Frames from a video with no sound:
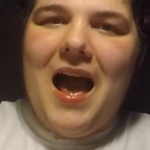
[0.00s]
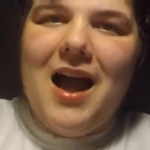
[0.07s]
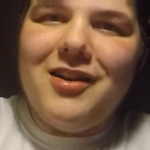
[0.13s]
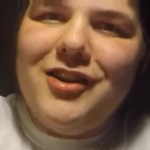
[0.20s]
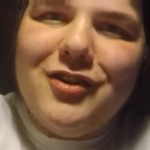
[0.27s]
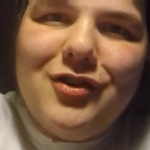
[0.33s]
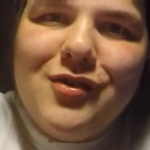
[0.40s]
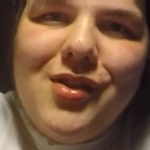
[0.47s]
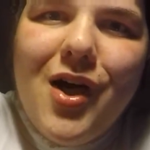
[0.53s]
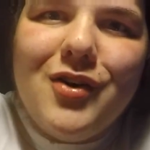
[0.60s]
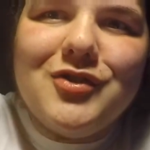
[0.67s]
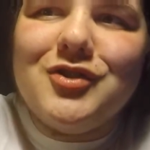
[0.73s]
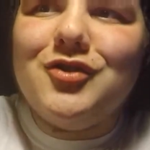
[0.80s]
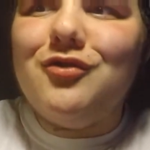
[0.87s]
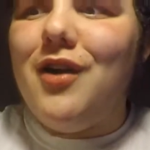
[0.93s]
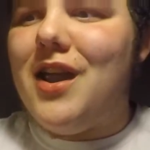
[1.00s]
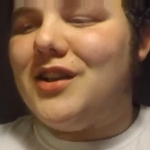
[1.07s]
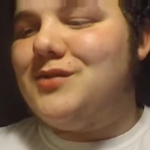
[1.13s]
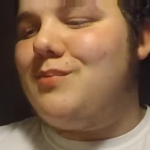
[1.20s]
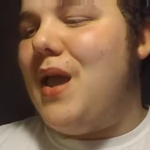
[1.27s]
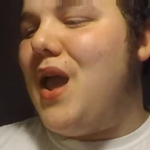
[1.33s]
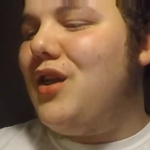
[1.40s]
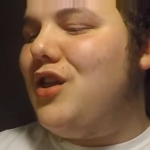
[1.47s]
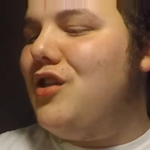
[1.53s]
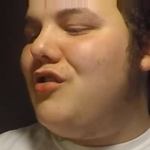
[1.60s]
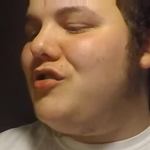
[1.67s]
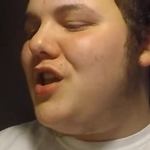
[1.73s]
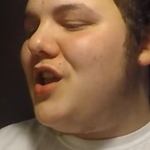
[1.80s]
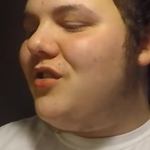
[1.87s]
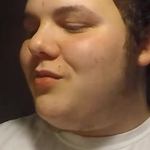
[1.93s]
How do you do those tricks, man? Can
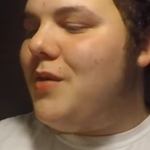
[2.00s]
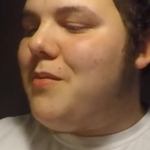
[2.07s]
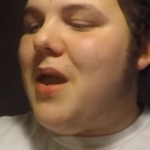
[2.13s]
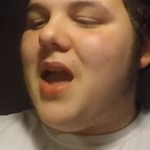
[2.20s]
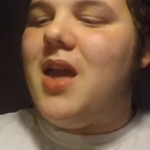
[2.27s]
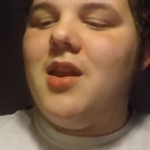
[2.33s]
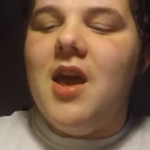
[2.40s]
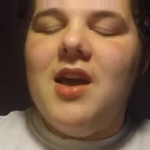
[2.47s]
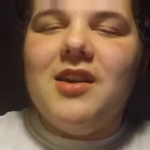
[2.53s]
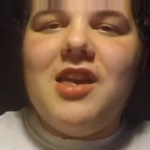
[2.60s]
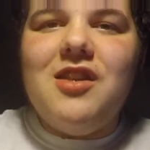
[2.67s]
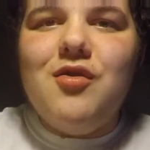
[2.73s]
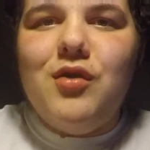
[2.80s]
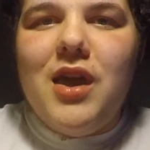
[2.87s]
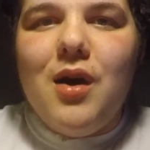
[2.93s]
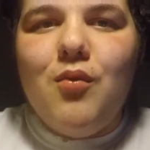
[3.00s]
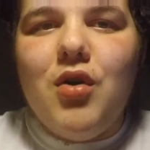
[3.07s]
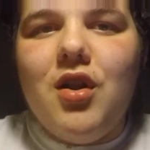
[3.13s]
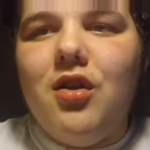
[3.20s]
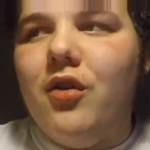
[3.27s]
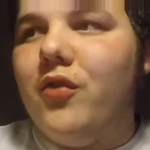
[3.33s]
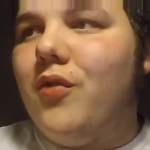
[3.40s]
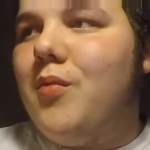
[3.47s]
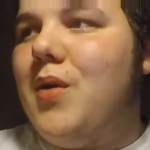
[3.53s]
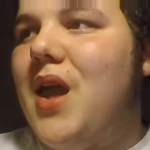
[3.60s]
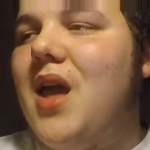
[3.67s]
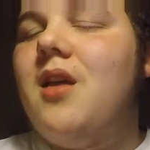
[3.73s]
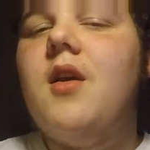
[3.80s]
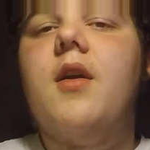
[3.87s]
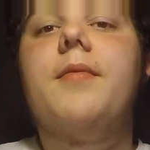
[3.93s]
you teach me, man? Can you get one of those for me,
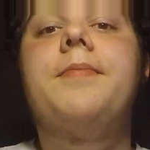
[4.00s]
man?